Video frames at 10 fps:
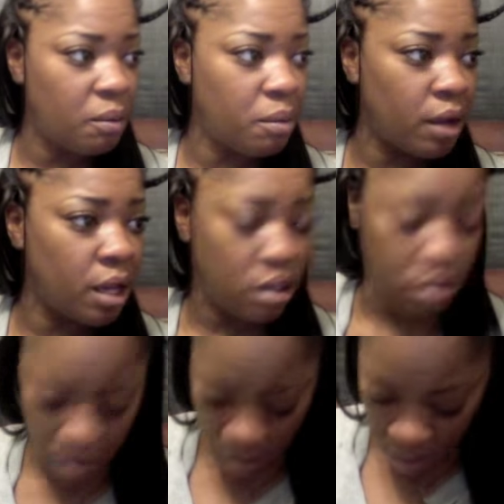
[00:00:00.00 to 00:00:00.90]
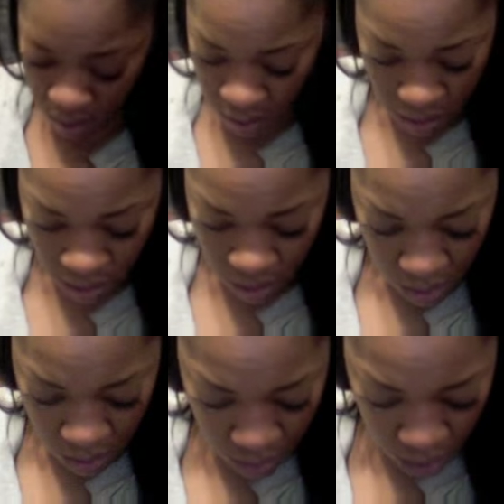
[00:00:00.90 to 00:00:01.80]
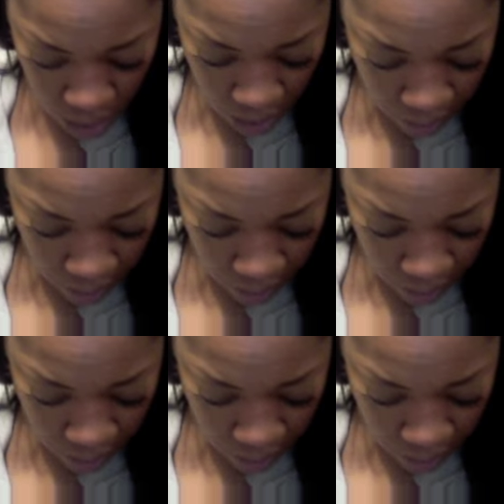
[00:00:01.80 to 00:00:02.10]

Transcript: brands. I don't think I've